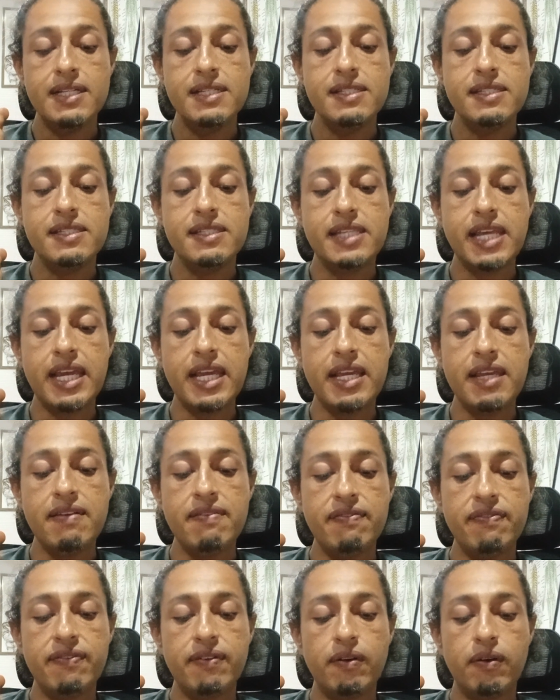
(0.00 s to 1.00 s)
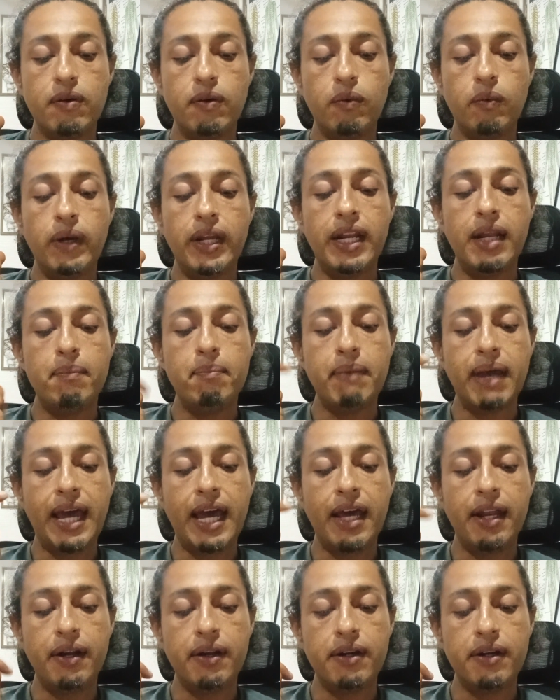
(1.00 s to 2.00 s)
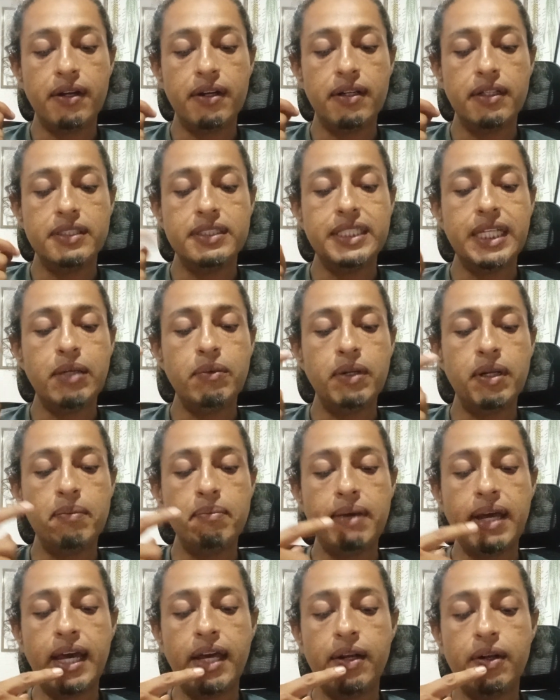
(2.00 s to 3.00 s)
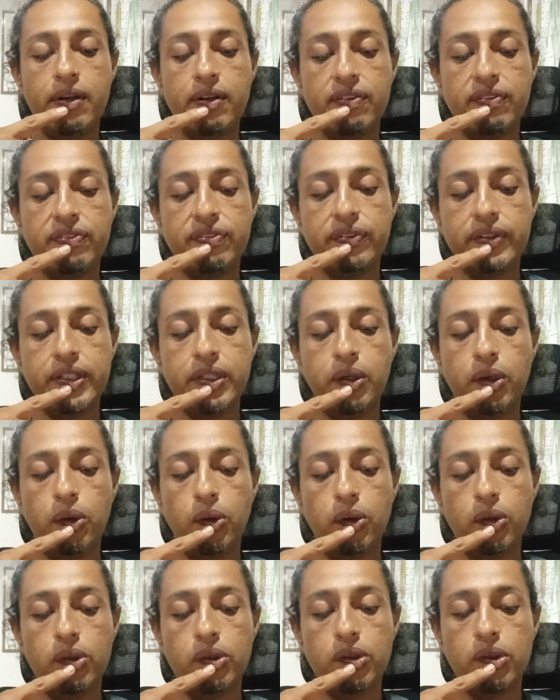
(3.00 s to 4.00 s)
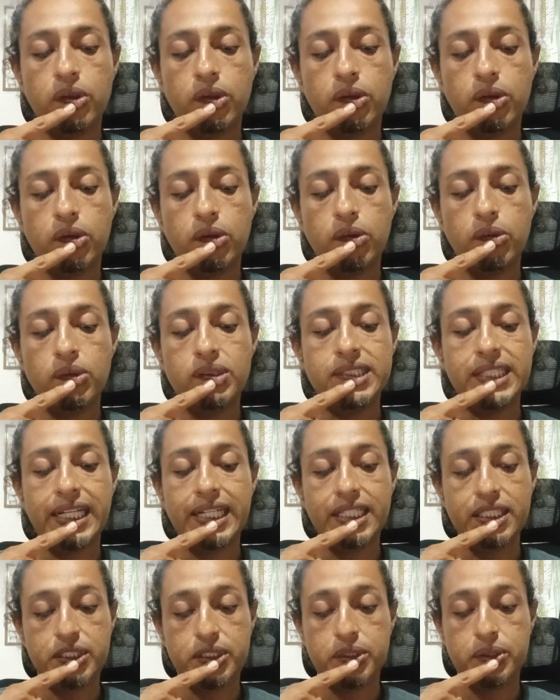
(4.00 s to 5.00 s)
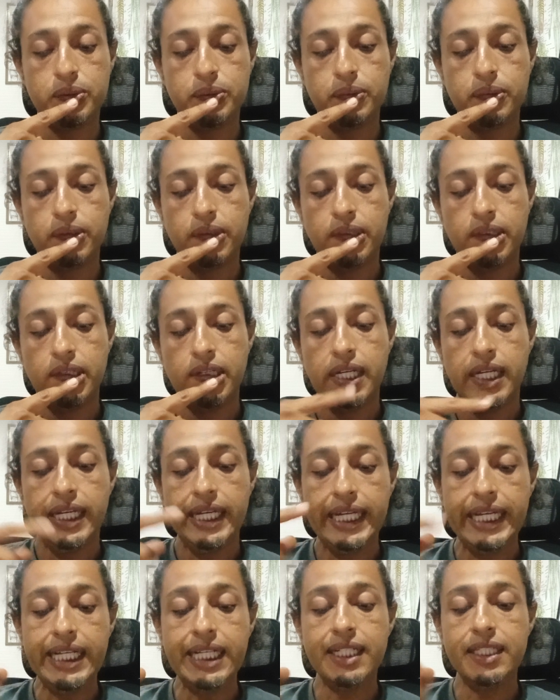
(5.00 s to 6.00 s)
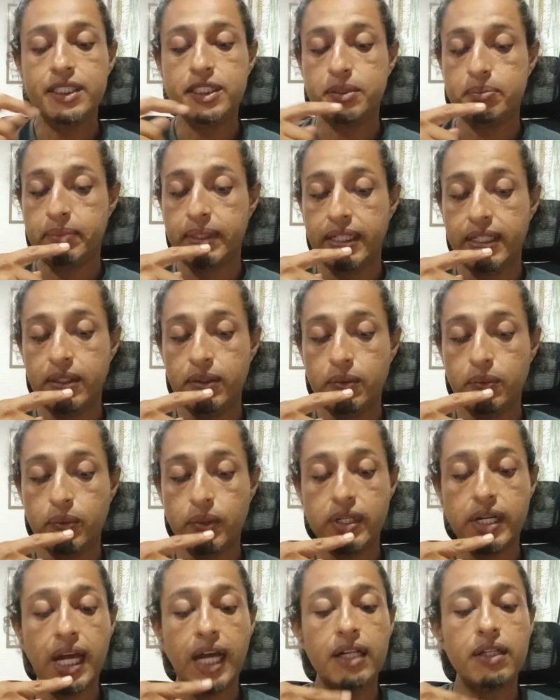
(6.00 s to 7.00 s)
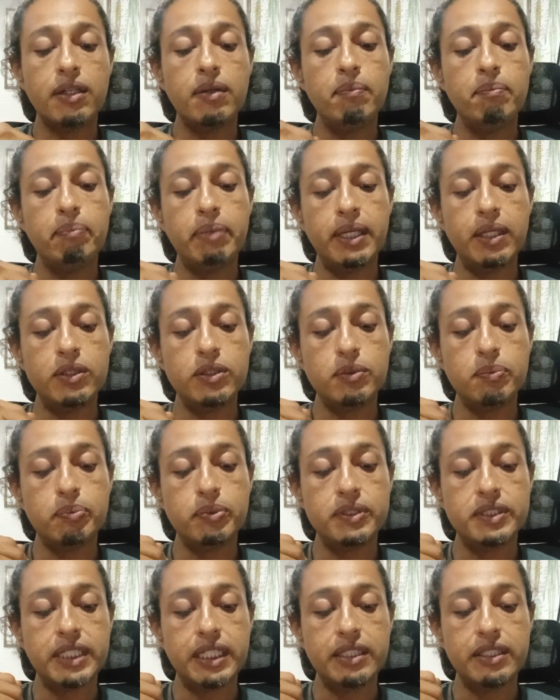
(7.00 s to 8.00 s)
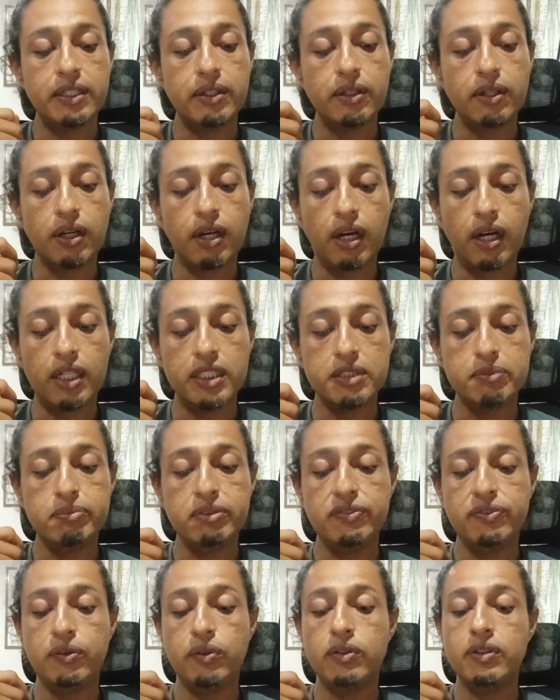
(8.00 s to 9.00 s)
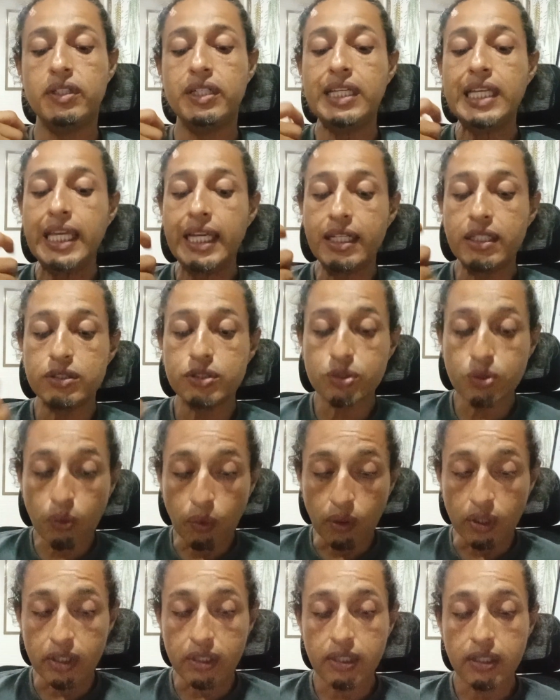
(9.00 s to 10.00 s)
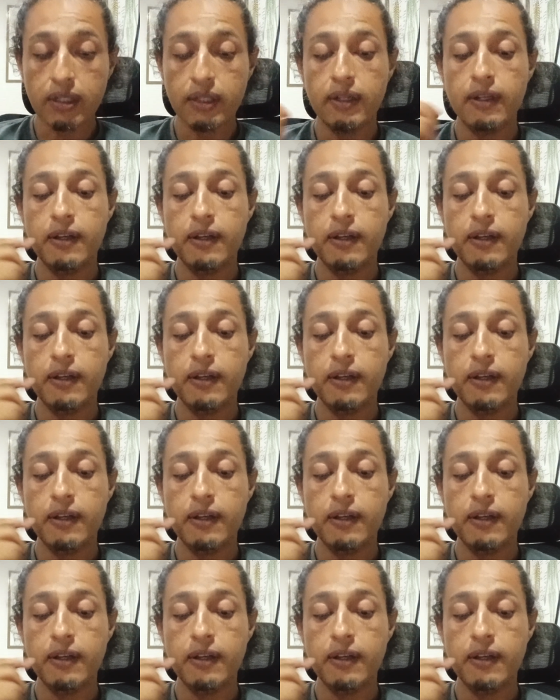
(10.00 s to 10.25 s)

Say when a matter of freehold was at issue, Englishmen were not compelled to present their cause before the king's court.